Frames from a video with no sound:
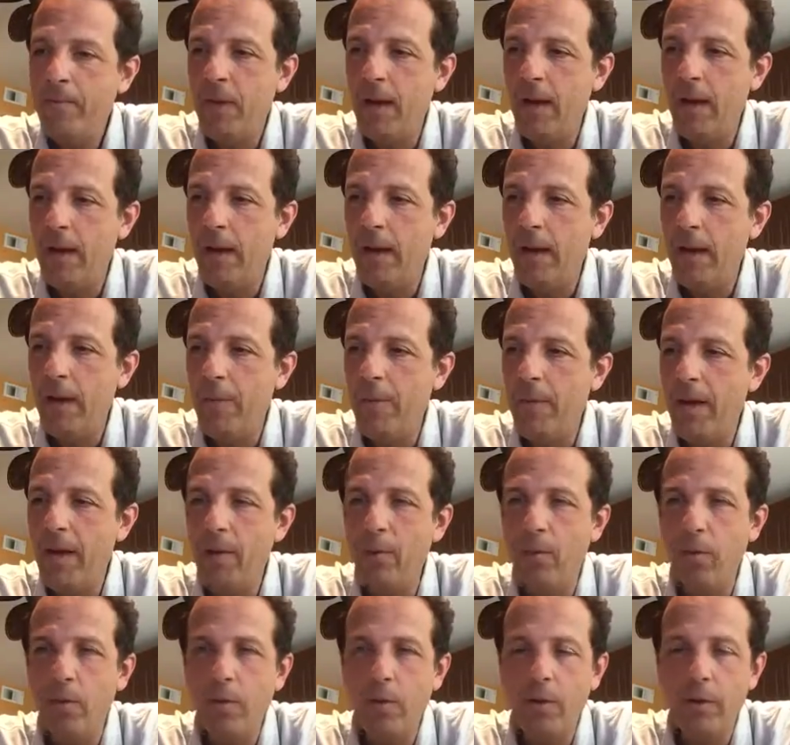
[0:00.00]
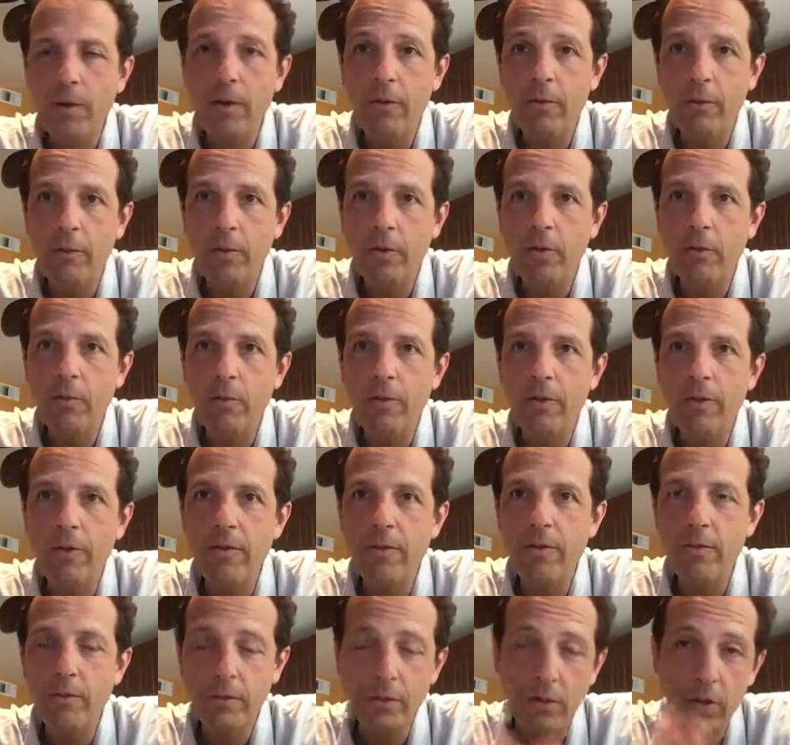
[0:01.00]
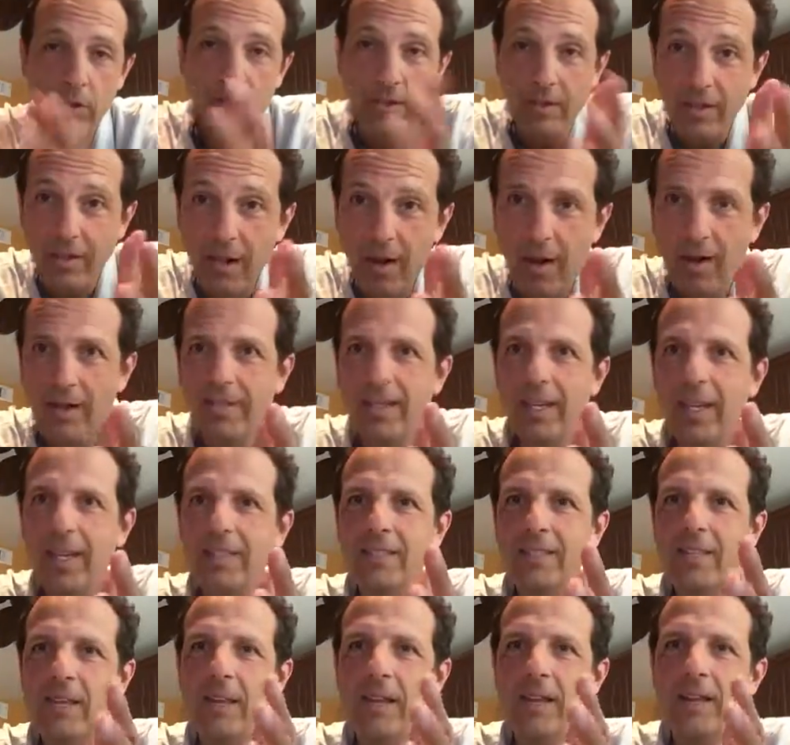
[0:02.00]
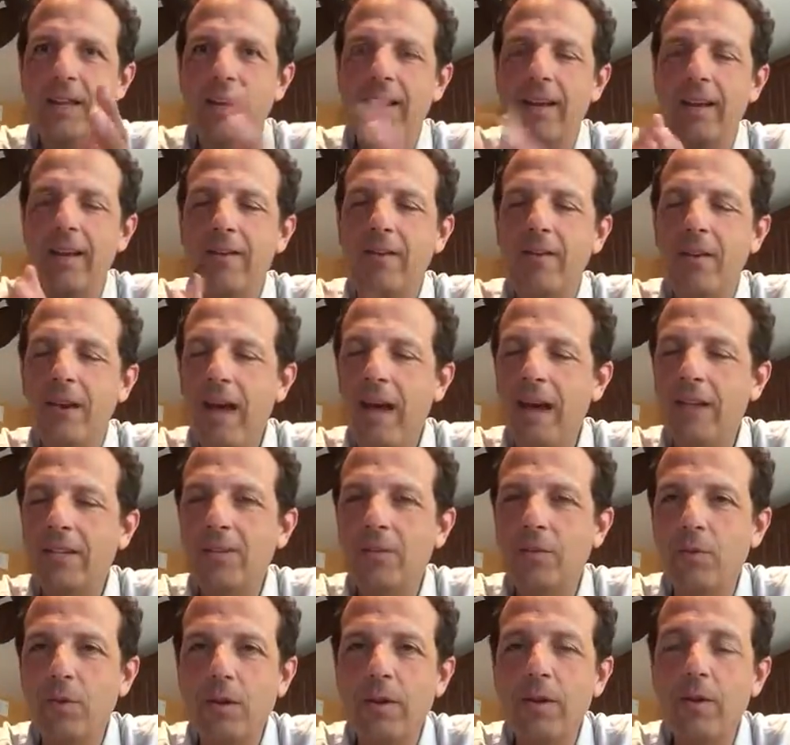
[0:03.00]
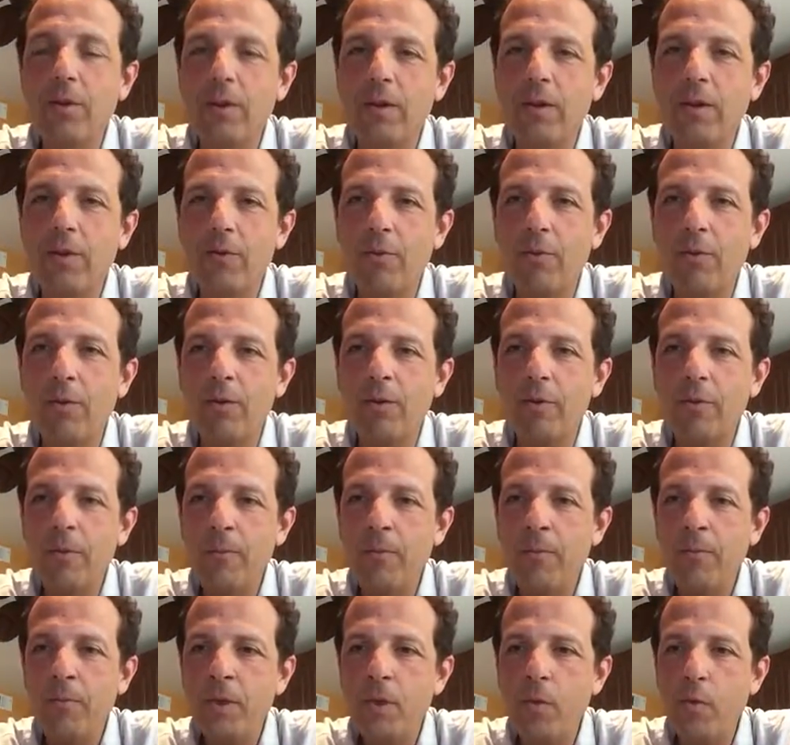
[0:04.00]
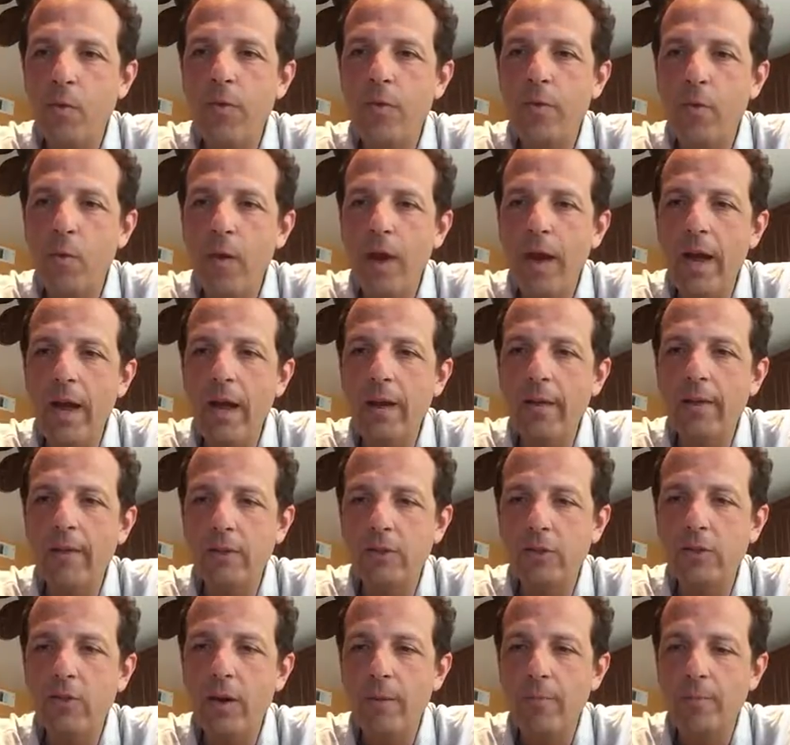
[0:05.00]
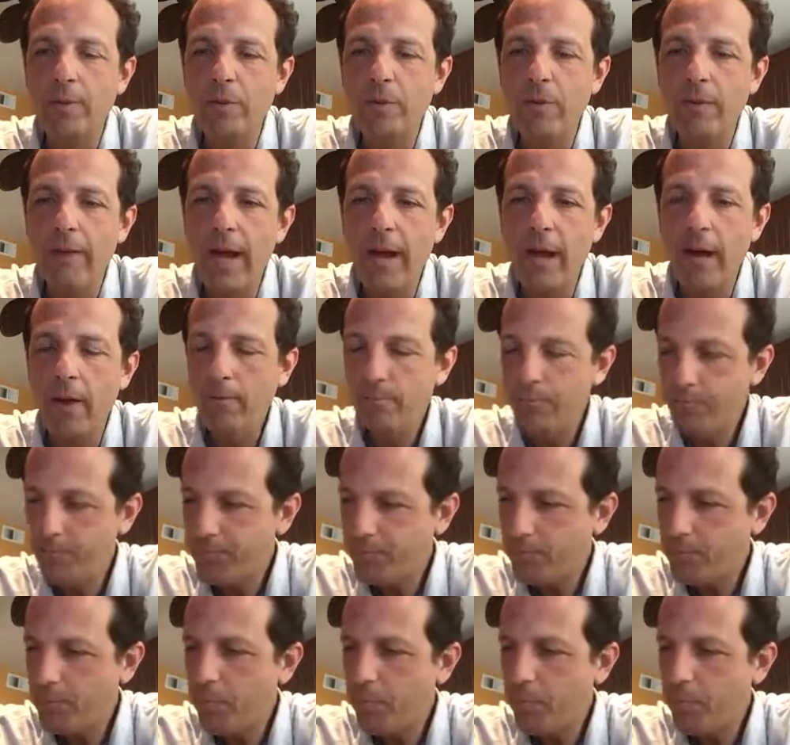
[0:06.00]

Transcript: And we're really thrilled with the results of the contest and actually really thrilled with the way the script turned out.